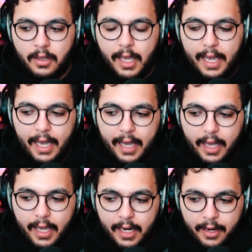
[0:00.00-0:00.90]

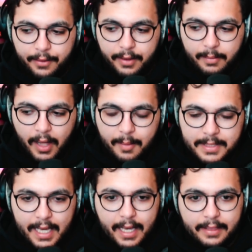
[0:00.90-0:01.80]
And I'm not
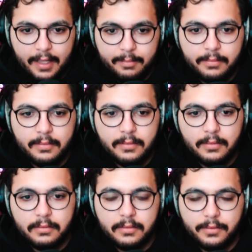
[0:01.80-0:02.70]
upset at them
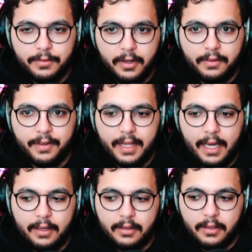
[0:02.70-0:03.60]
for
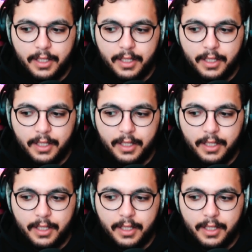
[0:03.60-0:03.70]
that.